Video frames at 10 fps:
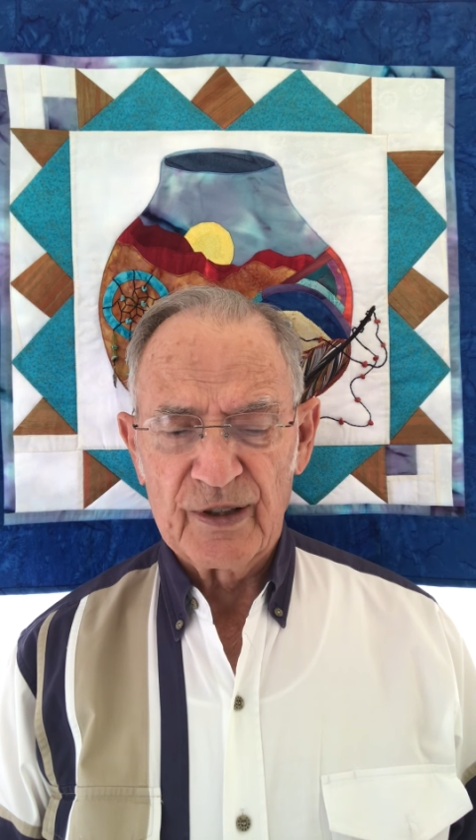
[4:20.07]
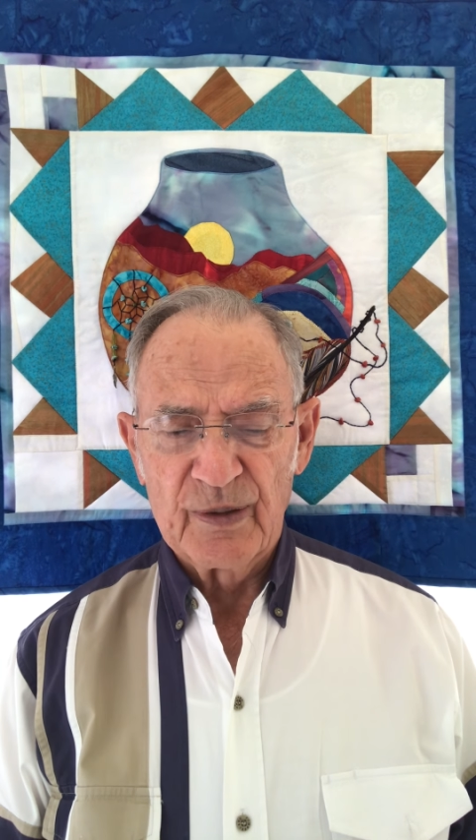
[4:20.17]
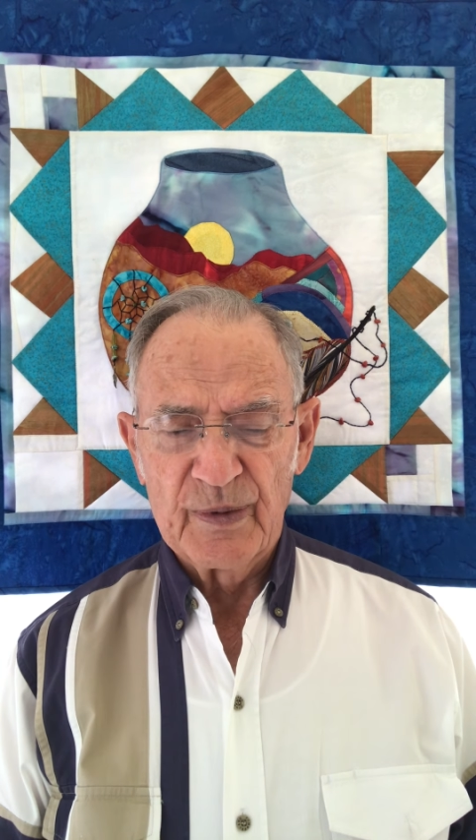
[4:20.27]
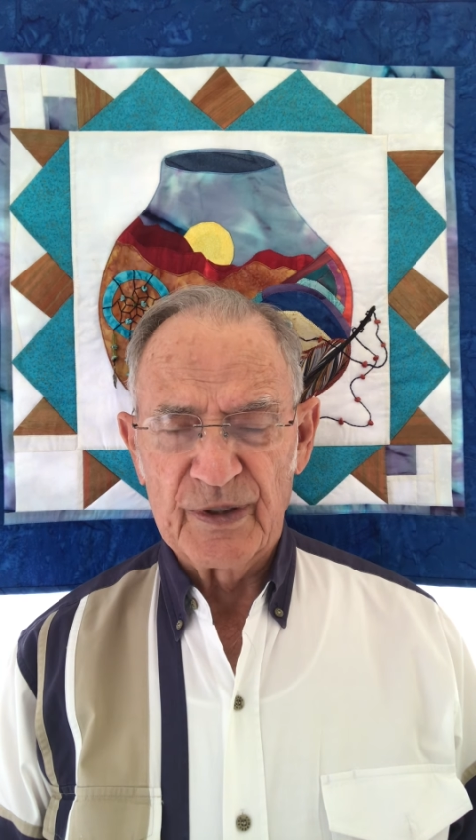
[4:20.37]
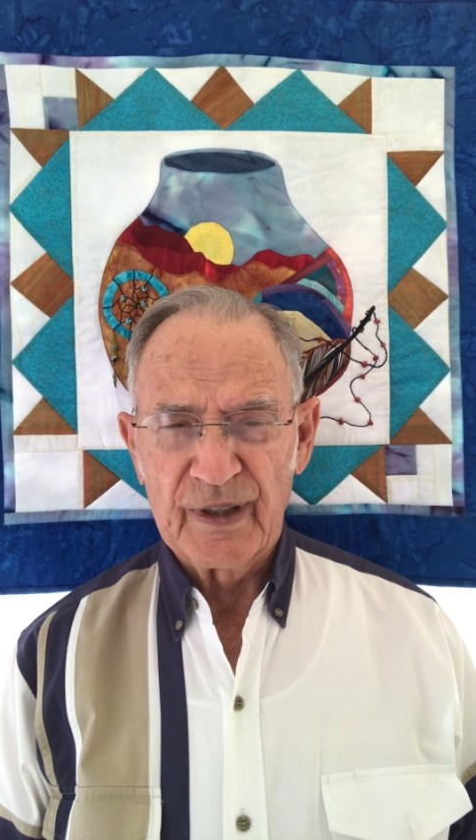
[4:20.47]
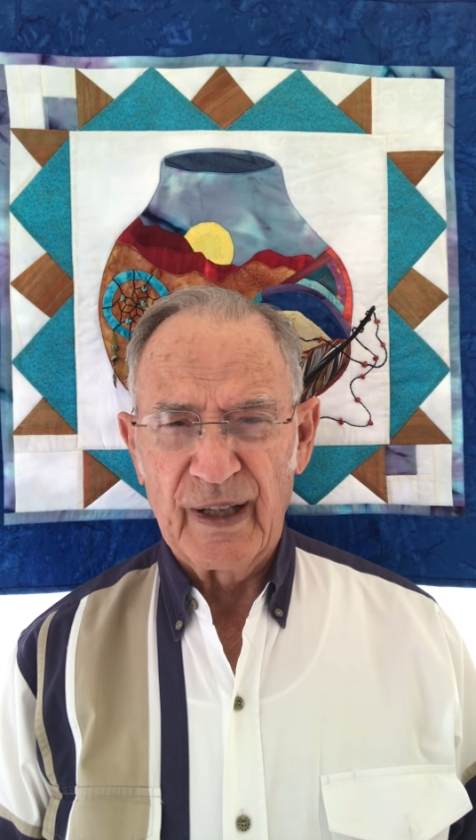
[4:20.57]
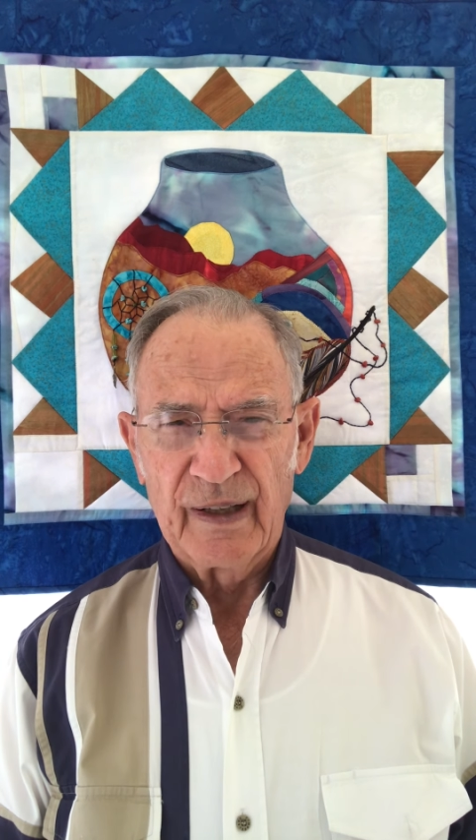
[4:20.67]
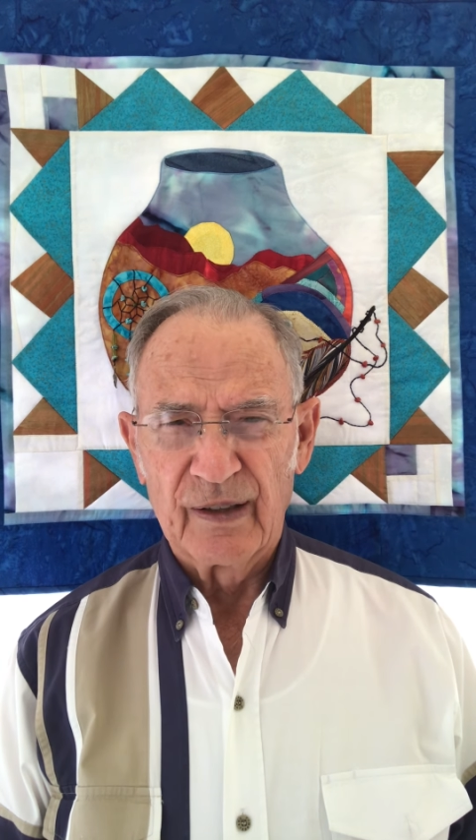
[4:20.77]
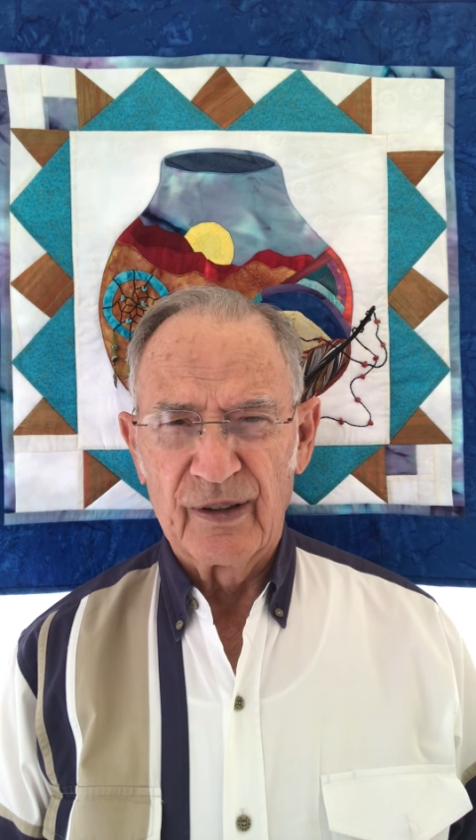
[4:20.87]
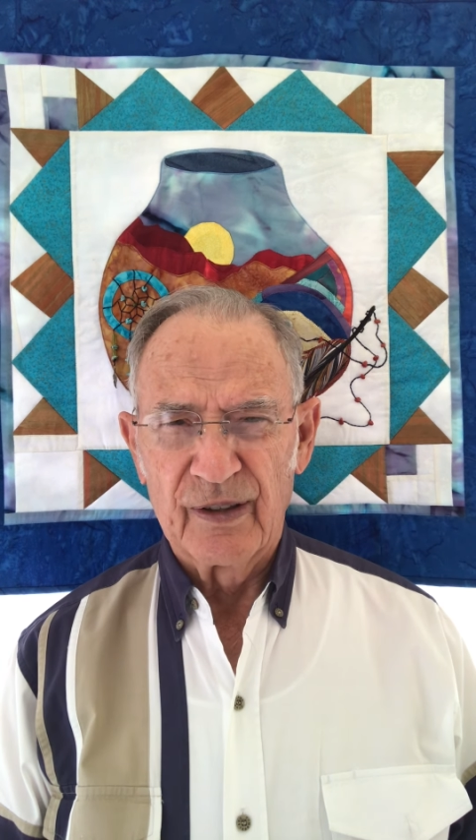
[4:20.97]
the
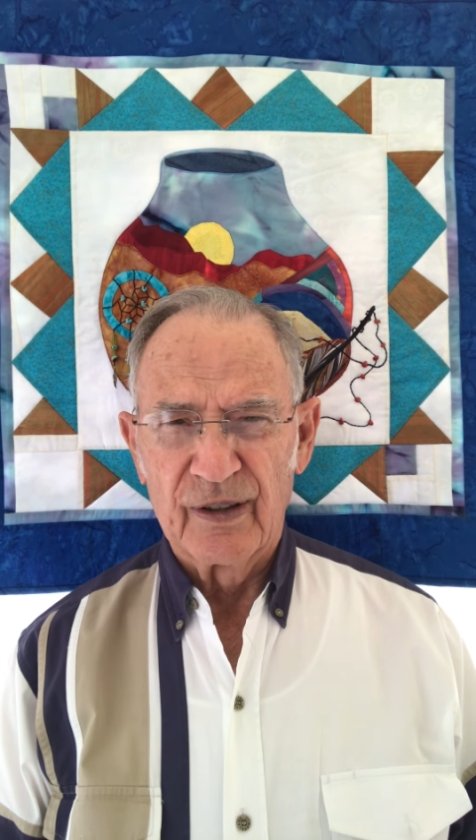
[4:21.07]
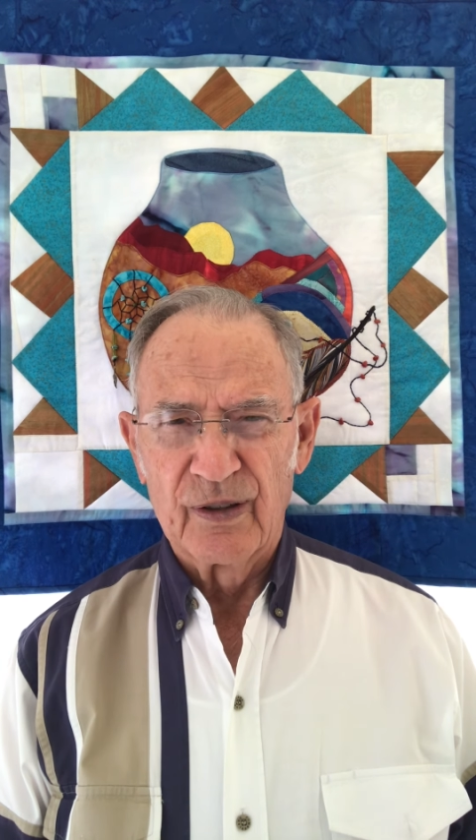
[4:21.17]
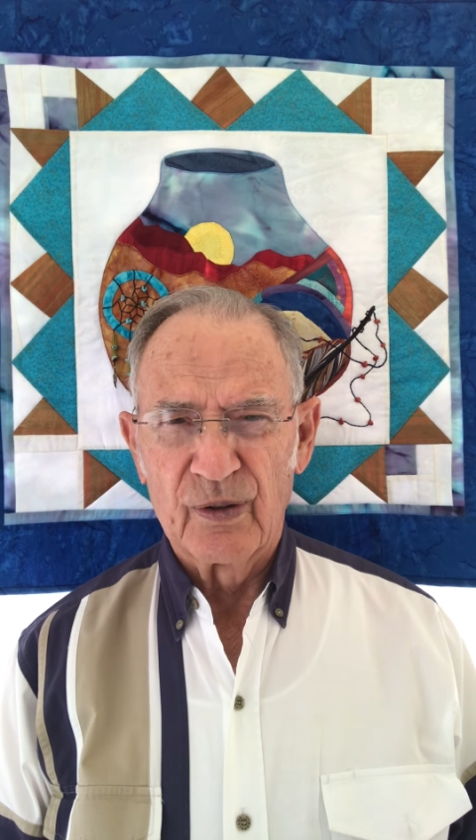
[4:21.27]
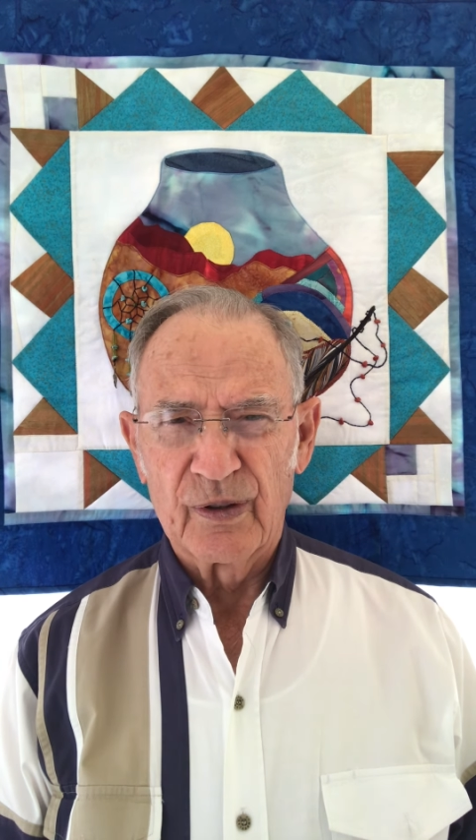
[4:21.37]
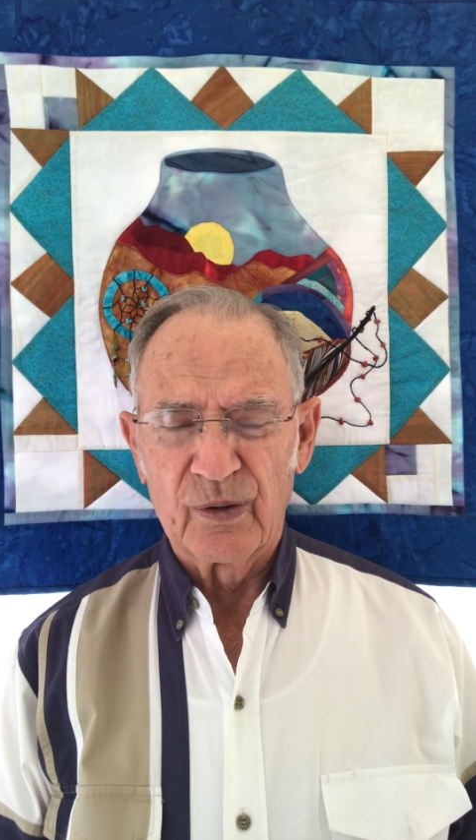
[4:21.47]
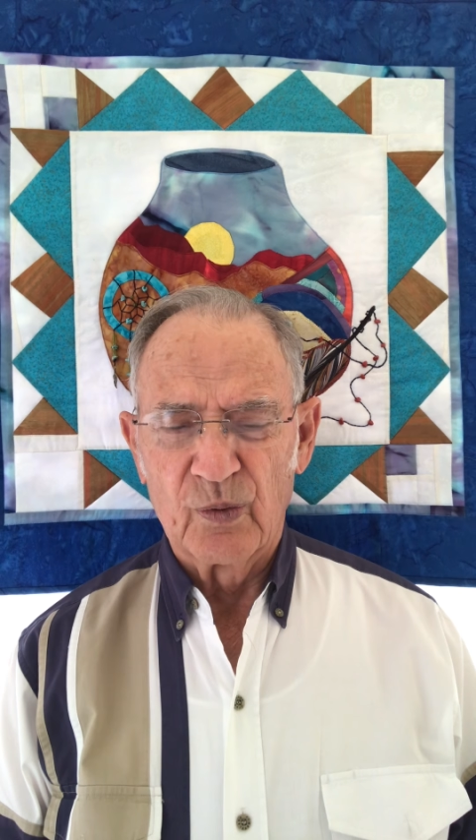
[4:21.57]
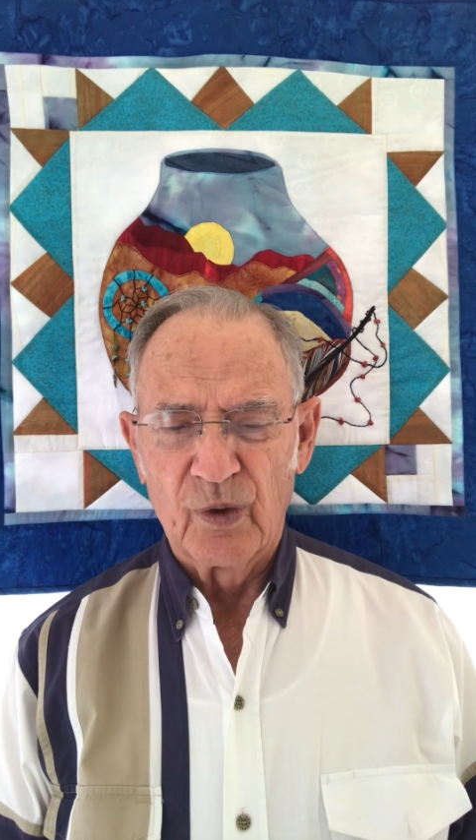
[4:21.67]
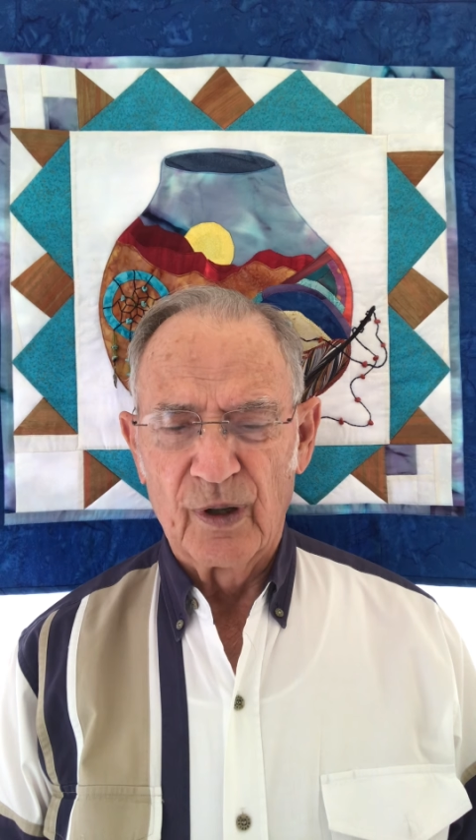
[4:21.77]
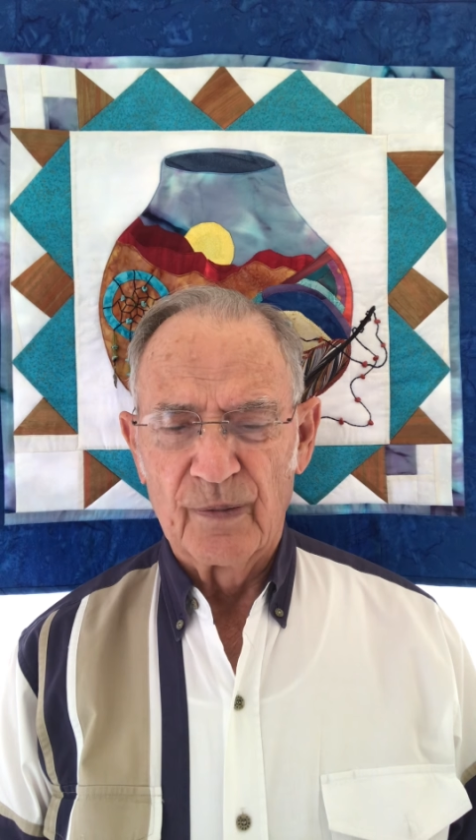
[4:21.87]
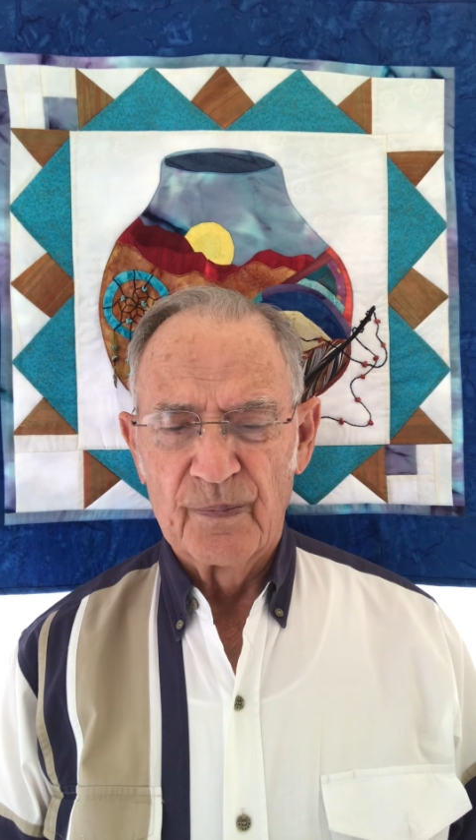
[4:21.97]
Messiah, the Anointed
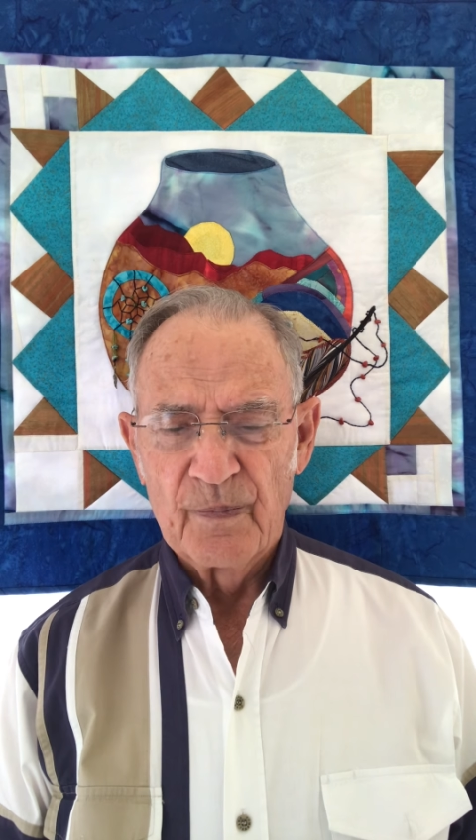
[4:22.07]
One.